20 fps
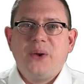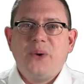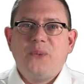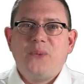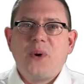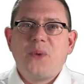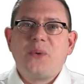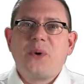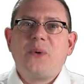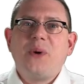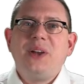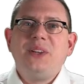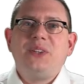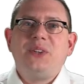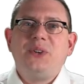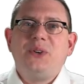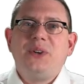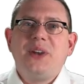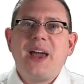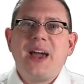What we're going
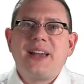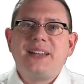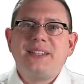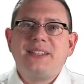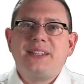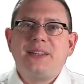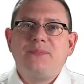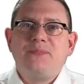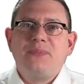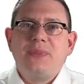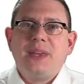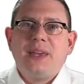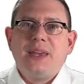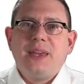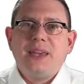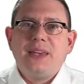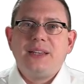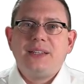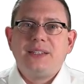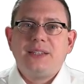to do next
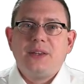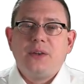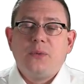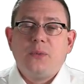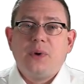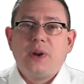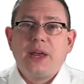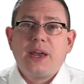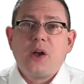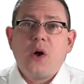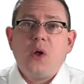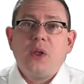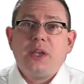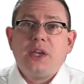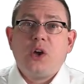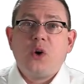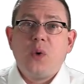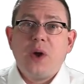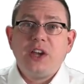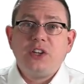is what I call
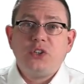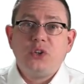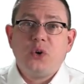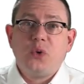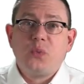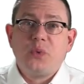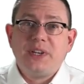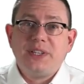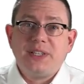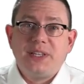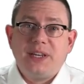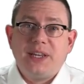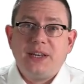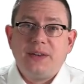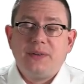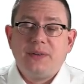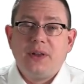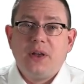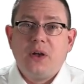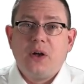equational
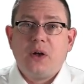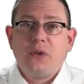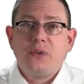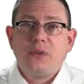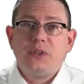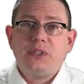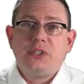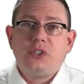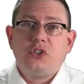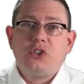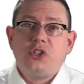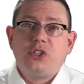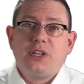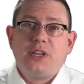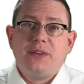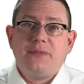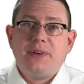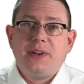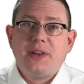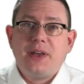reasoning, although this is
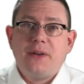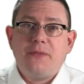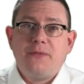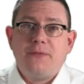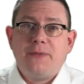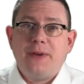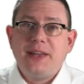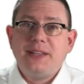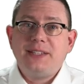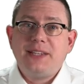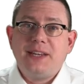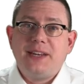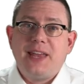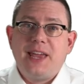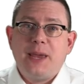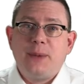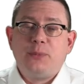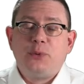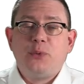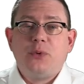just giving a fancy
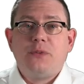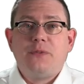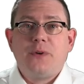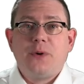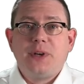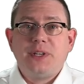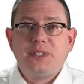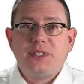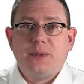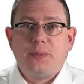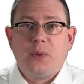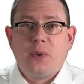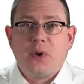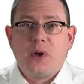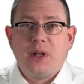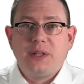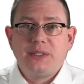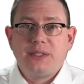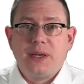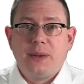name to a very simple
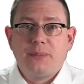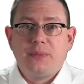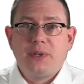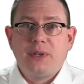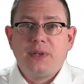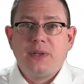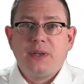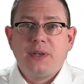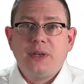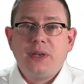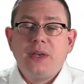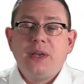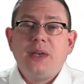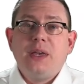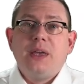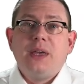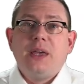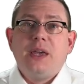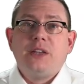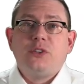concept.
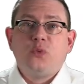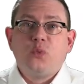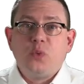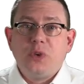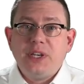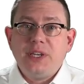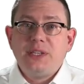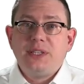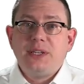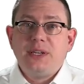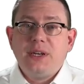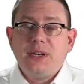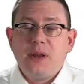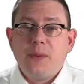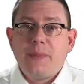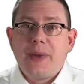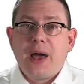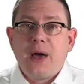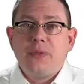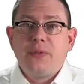It's reasoning
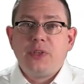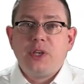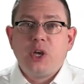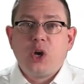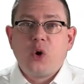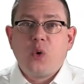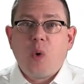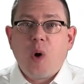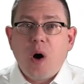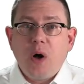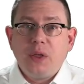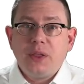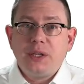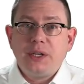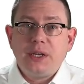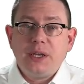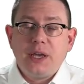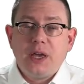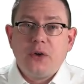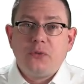about the
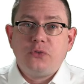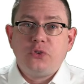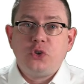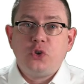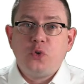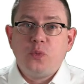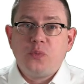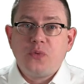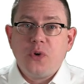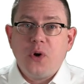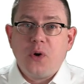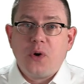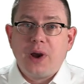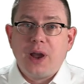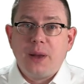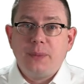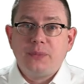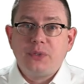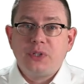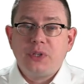equality of two
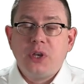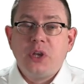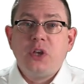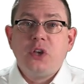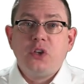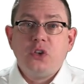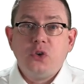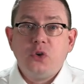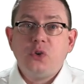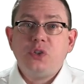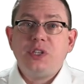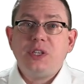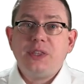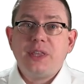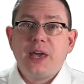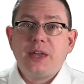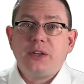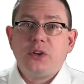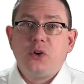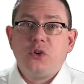programs using
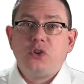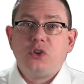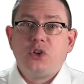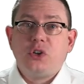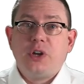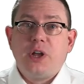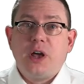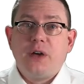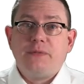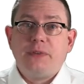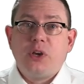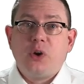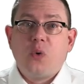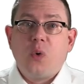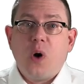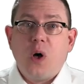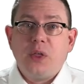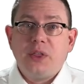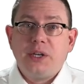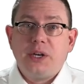that notion of
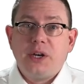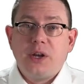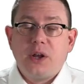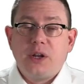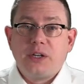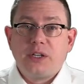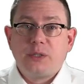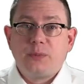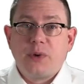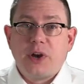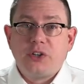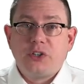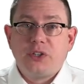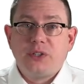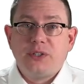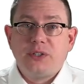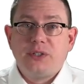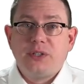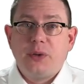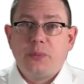equality on
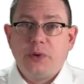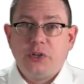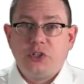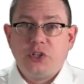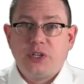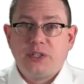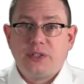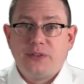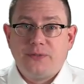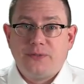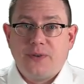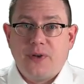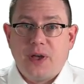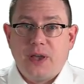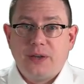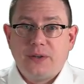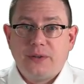expressions that we just defined.